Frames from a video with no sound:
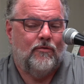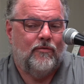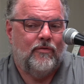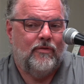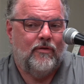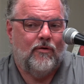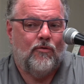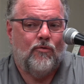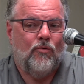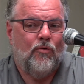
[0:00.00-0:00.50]

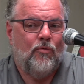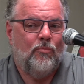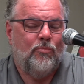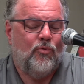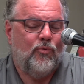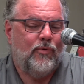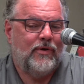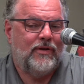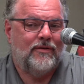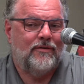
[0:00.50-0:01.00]
the whole
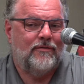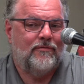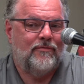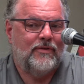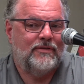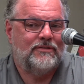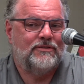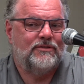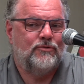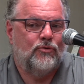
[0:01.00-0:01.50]
point of
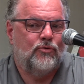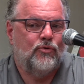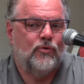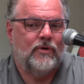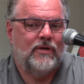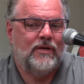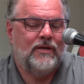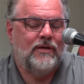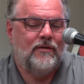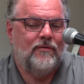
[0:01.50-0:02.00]
this
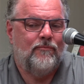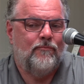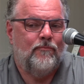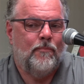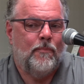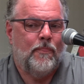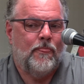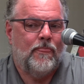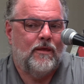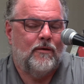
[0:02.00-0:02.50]
story
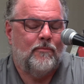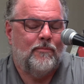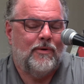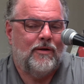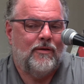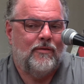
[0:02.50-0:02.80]
about